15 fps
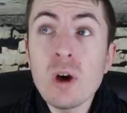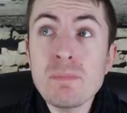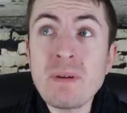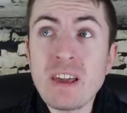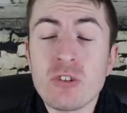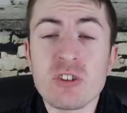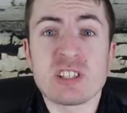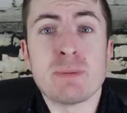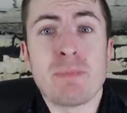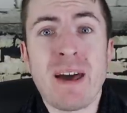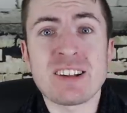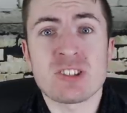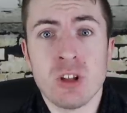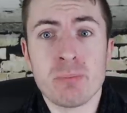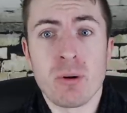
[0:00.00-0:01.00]
would be Crystal
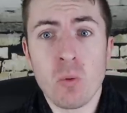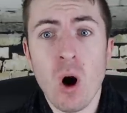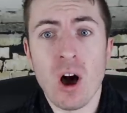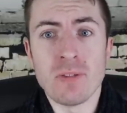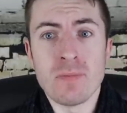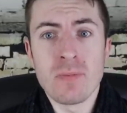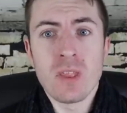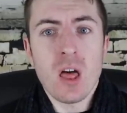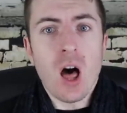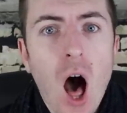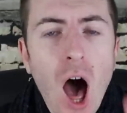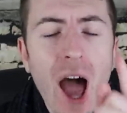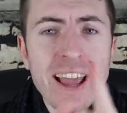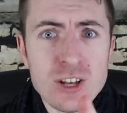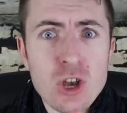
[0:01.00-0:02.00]
Palace number one.
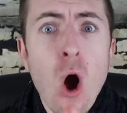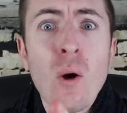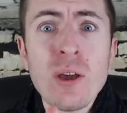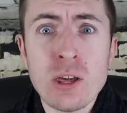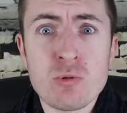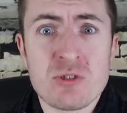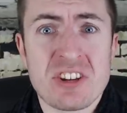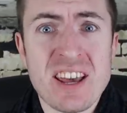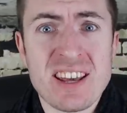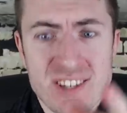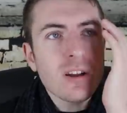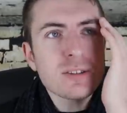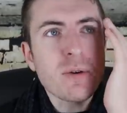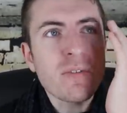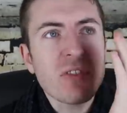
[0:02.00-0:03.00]
I know you did.
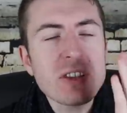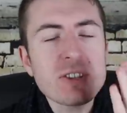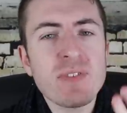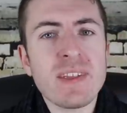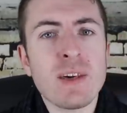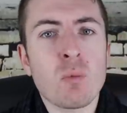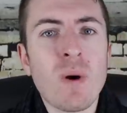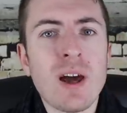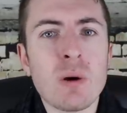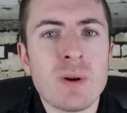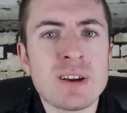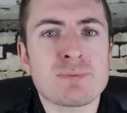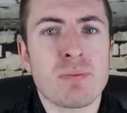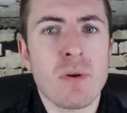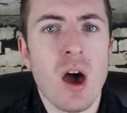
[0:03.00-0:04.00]
But I suppose this fellow, while at West